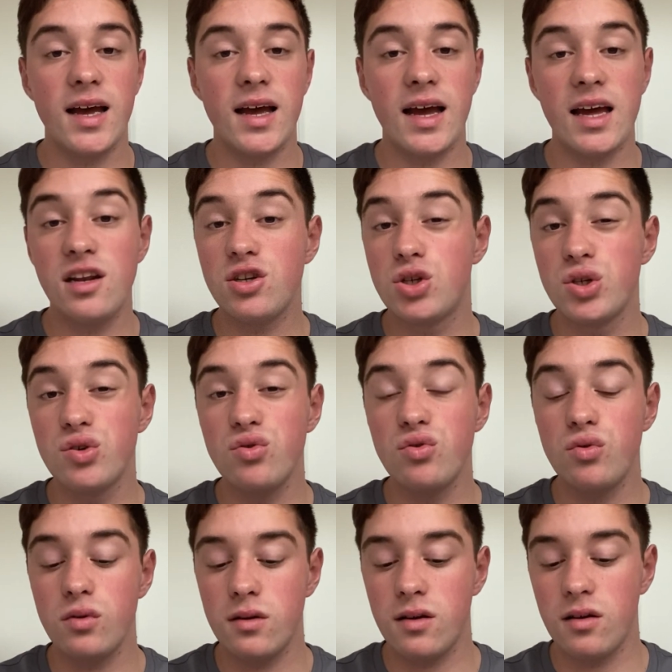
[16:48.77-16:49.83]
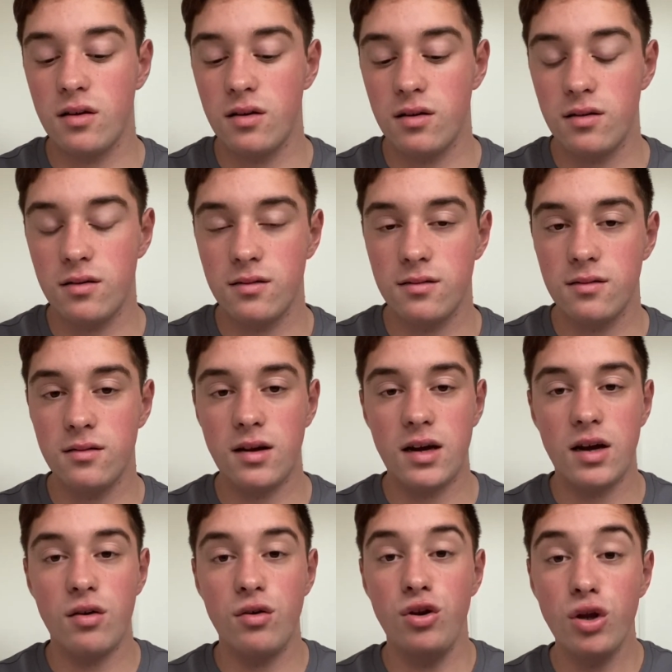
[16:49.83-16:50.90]
And do
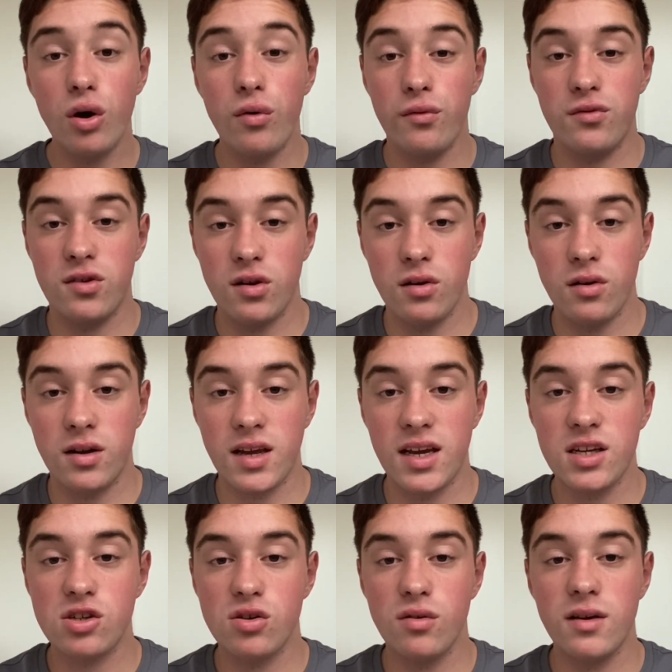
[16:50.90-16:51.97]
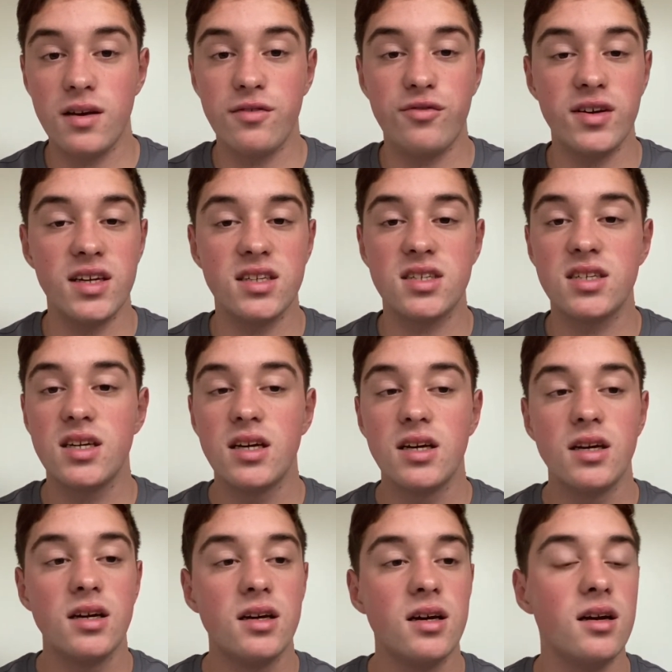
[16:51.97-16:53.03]
note, okay, so if it's
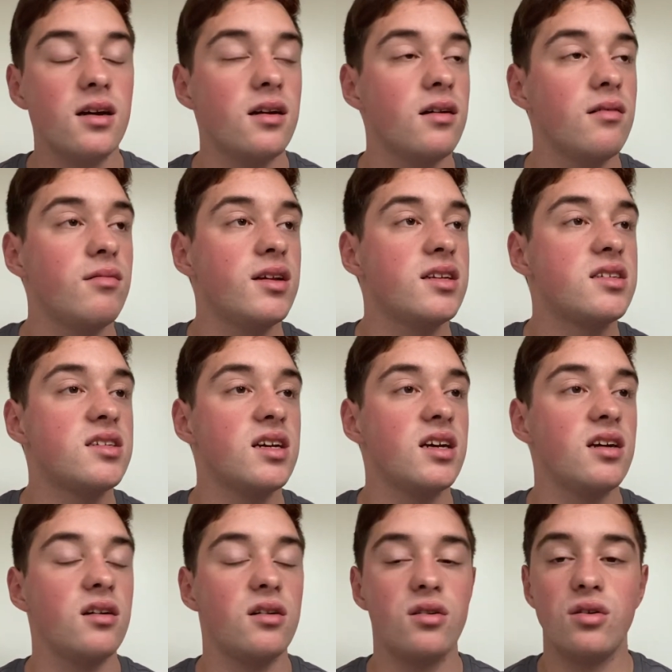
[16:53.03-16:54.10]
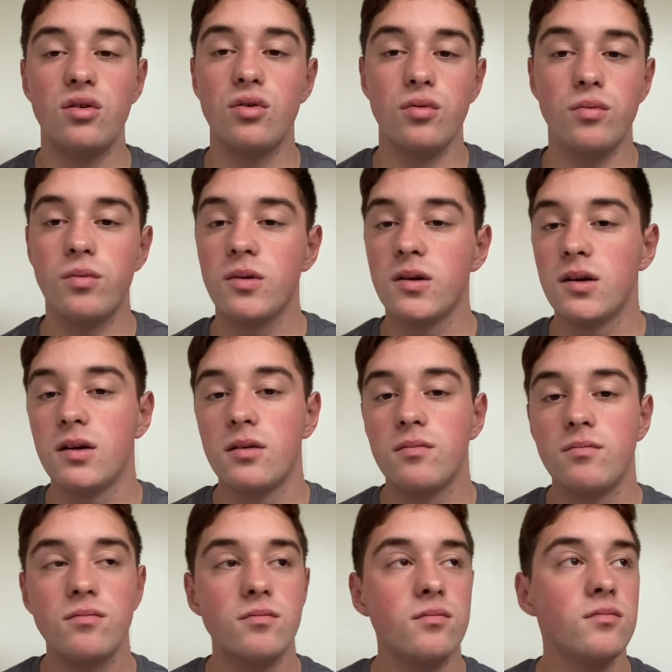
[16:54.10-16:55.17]
let's say, I don't know,
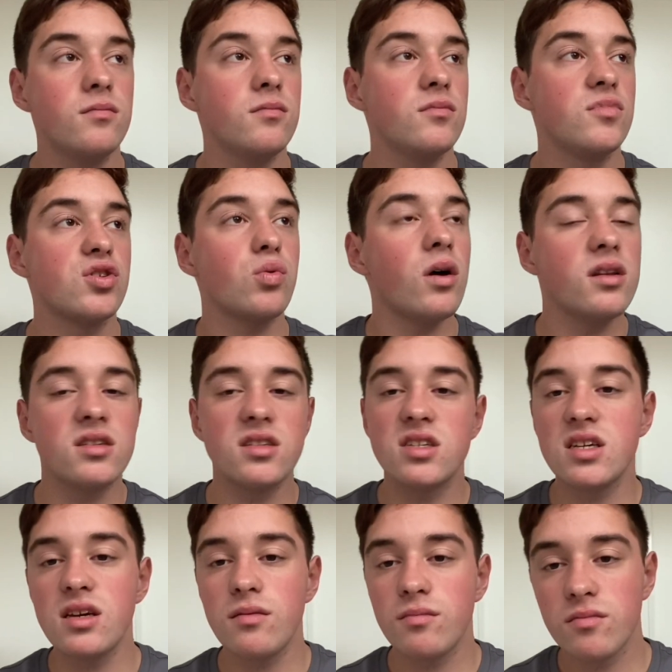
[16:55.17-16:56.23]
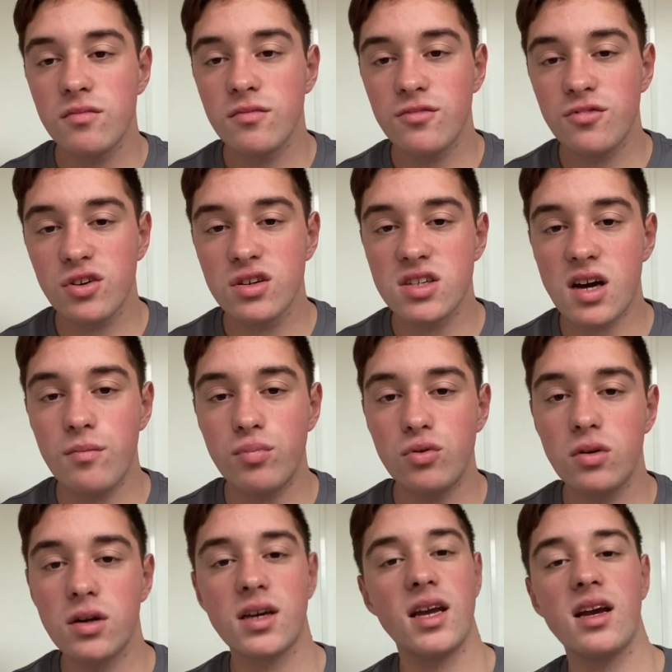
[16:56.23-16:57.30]
Swansea, for
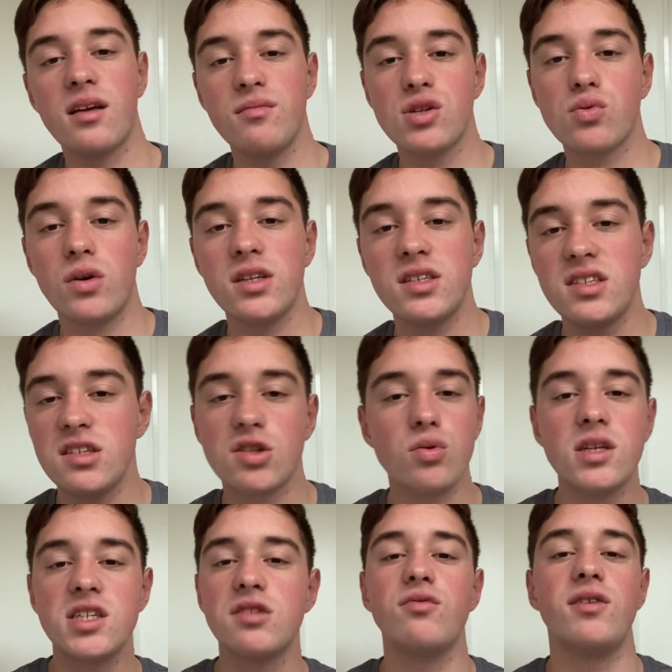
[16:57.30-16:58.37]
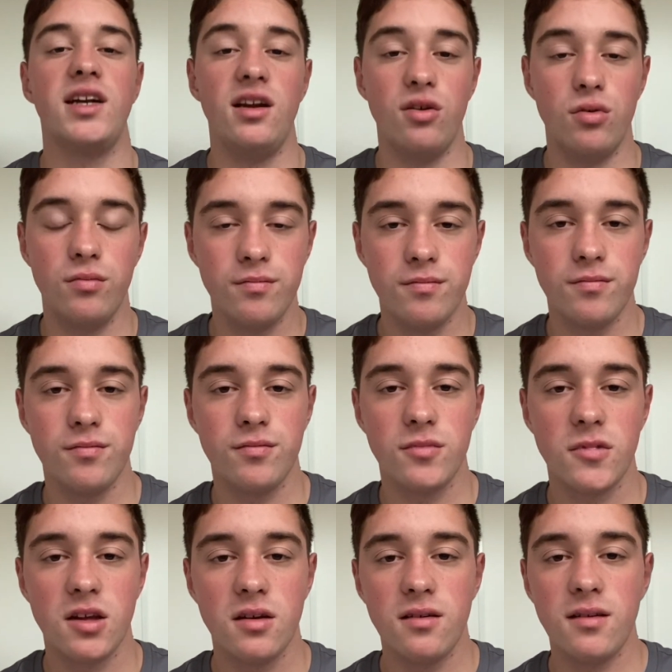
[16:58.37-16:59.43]
example, okay, it can be Swansea radio,
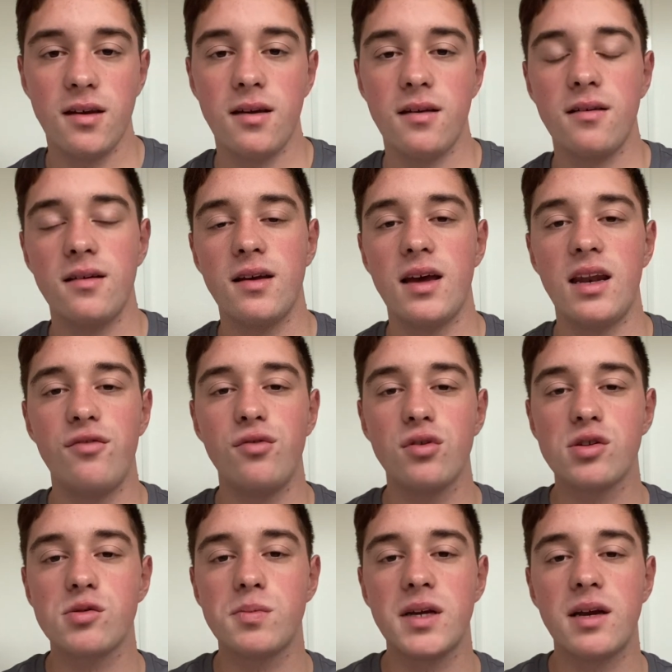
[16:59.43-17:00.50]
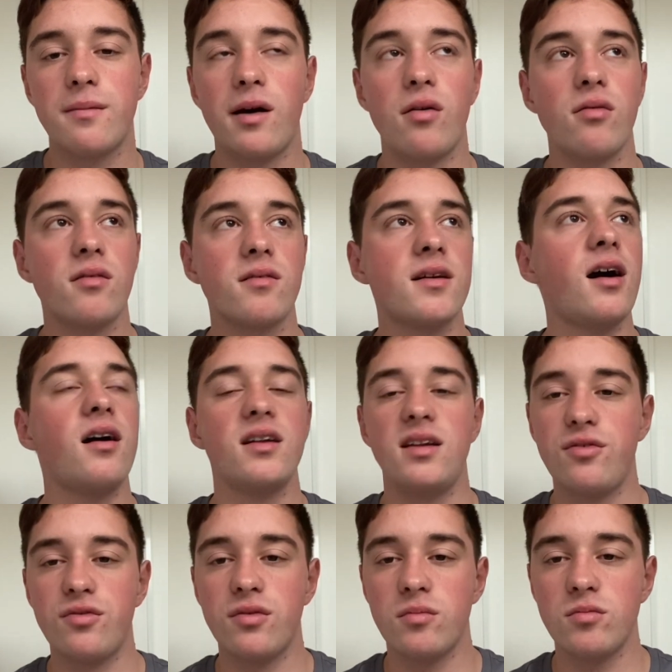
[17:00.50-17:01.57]
yeah. And if you're speaking about
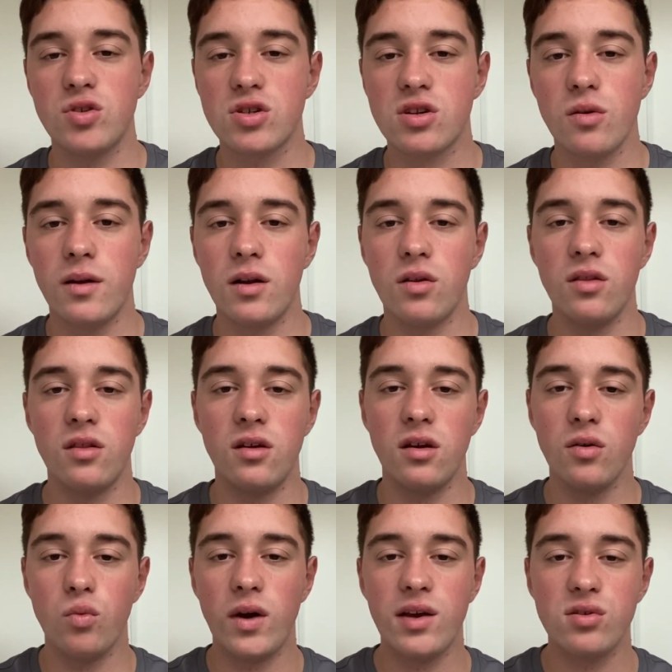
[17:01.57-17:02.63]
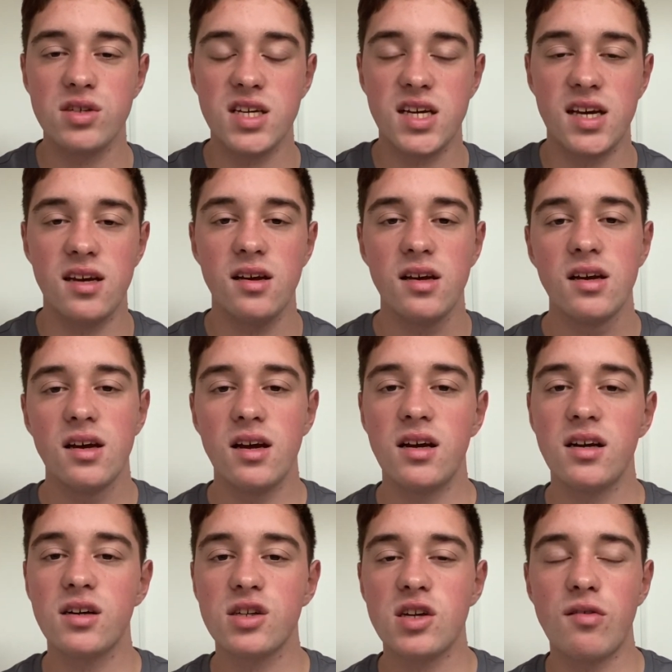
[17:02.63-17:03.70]
Cardiff, I'm just going on the Wales here
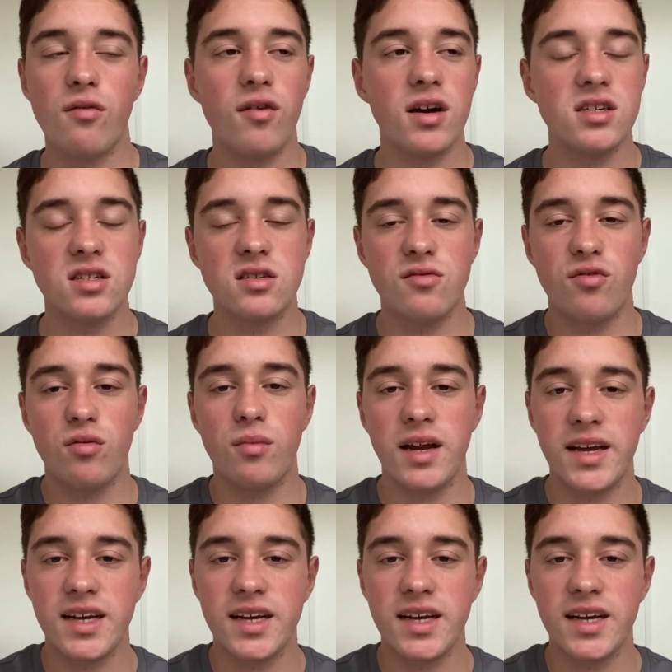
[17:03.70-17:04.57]
because I revised it from my